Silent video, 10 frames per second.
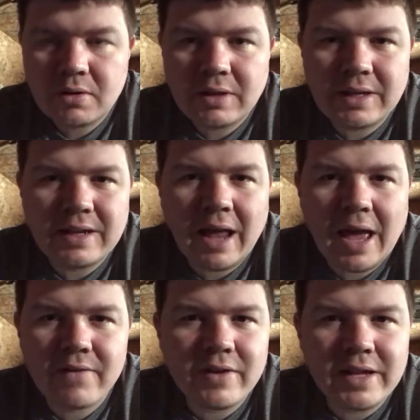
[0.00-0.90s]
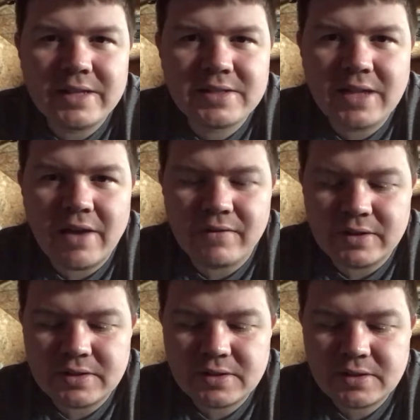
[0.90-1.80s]
They didn't have any
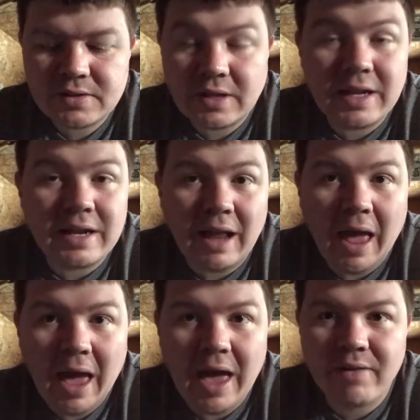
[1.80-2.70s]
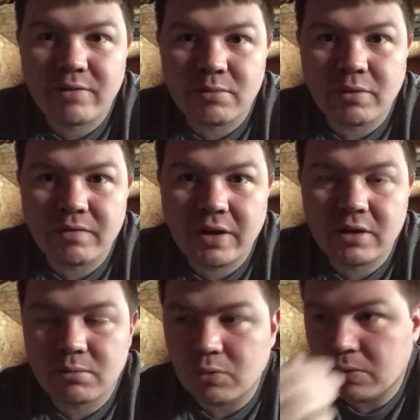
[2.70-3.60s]
7s. They didn't have them
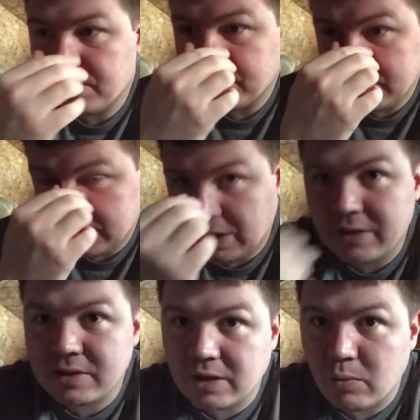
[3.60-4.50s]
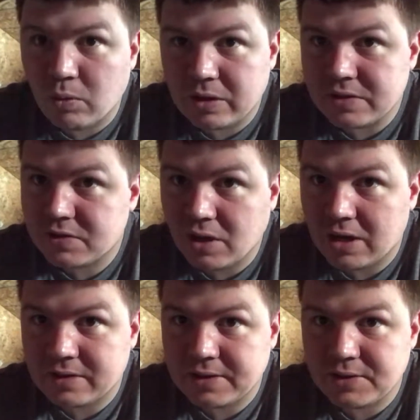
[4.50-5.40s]
available. Not that they weren't in
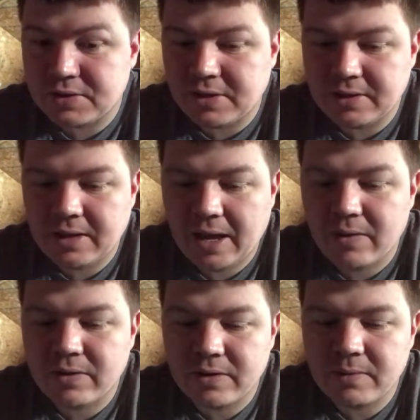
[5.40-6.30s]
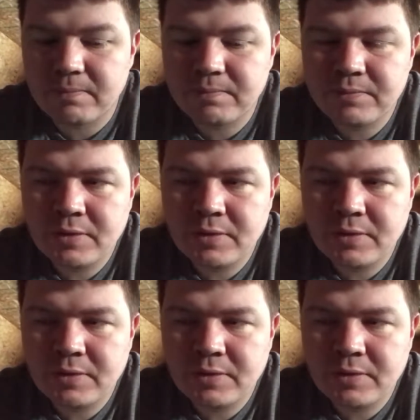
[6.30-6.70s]
stock, they just didn't carry them.